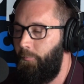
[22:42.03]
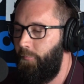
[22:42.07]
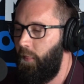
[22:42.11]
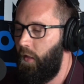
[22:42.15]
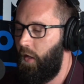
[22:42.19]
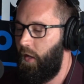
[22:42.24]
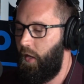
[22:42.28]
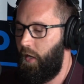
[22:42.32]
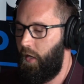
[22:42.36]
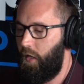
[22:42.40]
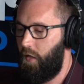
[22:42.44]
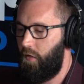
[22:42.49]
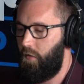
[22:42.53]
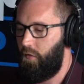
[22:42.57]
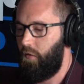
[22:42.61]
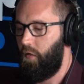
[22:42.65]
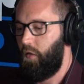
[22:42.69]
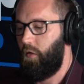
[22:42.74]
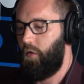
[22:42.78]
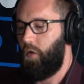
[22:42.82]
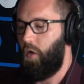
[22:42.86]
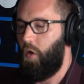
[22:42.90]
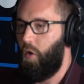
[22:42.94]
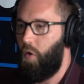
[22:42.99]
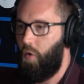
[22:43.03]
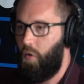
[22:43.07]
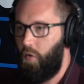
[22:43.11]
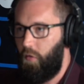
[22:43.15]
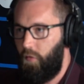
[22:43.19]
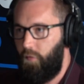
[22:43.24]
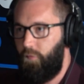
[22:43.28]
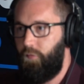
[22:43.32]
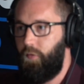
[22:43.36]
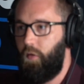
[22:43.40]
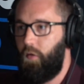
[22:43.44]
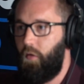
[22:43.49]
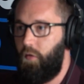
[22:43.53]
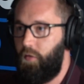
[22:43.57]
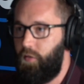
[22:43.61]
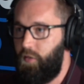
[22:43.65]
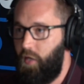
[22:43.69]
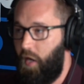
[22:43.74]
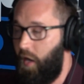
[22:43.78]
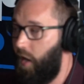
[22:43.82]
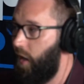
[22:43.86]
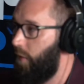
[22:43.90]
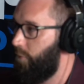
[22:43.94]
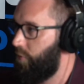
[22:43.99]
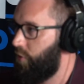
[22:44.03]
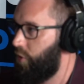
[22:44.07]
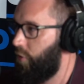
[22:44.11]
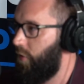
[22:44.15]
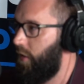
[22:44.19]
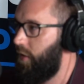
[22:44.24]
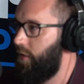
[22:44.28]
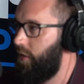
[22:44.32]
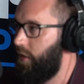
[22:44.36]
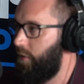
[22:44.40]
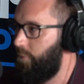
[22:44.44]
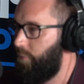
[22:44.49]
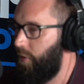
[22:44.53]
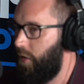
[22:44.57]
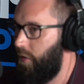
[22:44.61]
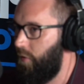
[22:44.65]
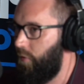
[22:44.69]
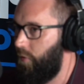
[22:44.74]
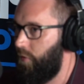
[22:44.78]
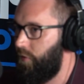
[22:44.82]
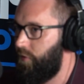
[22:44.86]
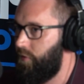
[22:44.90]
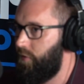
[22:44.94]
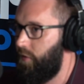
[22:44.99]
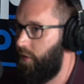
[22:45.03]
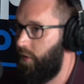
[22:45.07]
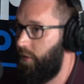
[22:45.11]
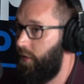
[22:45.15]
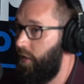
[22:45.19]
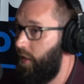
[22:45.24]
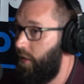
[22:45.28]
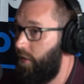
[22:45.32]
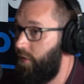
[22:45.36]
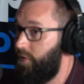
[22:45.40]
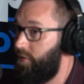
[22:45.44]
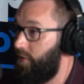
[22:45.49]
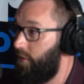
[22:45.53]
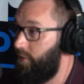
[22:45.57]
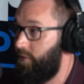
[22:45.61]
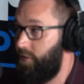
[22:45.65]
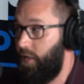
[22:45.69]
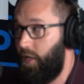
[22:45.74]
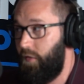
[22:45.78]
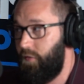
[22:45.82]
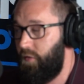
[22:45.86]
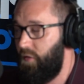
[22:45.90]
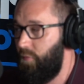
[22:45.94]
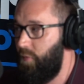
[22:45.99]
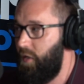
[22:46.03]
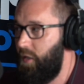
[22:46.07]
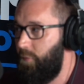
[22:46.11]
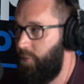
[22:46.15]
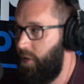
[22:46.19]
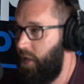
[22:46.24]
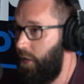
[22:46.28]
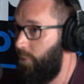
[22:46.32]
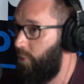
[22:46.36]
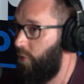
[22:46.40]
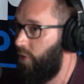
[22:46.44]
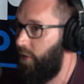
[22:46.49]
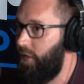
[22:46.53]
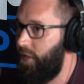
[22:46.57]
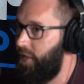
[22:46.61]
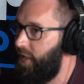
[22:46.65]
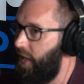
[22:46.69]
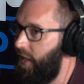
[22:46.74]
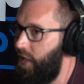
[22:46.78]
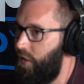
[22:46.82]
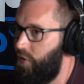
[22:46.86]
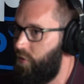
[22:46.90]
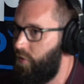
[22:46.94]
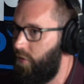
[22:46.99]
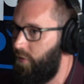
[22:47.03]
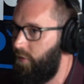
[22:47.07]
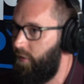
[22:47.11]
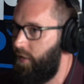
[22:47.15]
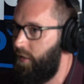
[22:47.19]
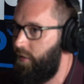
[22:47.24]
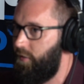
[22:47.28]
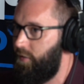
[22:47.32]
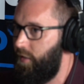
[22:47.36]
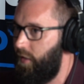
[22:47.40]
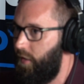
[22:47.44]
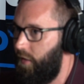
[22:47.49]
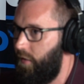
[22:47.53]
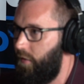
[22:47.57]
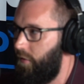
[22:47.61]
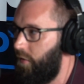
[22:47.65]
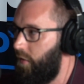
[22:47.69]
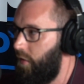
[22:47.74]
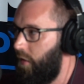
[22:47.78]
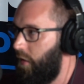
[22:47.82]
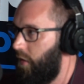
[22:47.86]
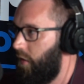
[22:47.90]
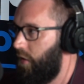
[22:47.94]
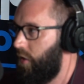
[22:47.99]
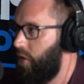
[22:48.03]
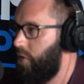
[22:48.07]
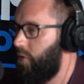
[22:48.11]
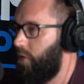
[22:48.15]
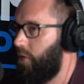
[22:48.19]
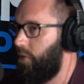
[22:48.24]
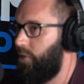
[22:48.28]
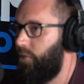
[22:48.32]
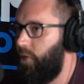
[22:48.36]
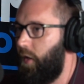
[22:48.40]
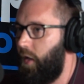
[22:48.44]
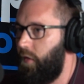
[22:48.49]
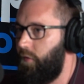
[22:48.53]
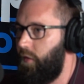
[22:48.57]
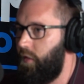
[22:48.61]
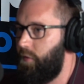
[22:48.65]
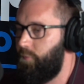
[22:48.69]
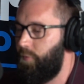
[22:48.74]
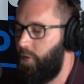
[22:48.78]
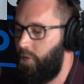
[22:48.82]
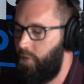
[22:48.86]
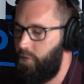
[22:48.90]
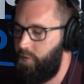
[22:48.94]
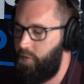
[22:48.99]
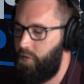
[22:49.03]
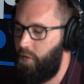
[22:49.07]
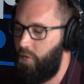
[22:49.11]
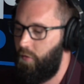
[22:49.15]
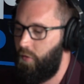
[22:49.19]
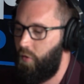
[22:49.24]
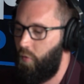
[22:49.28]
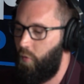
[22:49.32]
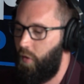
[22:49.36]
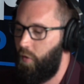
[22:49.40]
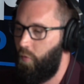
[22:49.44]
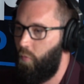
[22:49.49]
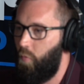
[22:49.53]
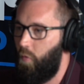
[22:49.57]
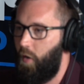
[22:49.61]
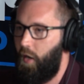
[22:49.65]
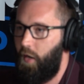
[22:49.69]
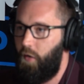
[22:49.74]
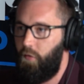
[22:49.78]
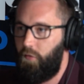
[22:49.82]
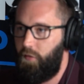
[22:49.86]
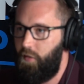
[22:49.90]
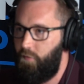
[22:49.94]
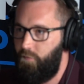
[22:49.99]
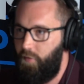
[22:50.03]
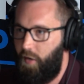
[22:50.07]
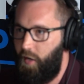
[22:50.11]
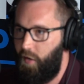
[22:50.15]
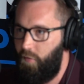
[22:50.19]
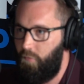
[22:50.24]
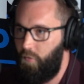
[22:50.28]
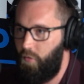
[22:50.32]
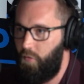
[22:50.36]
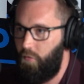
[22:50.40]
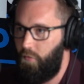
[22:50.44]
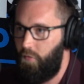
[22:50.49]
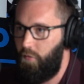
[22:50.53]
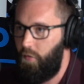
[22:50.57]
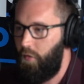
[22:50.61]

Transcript: and all of the top trending posts. Again, since not too many people engage on LinkedIn, you can find these posts that are going wildly viral,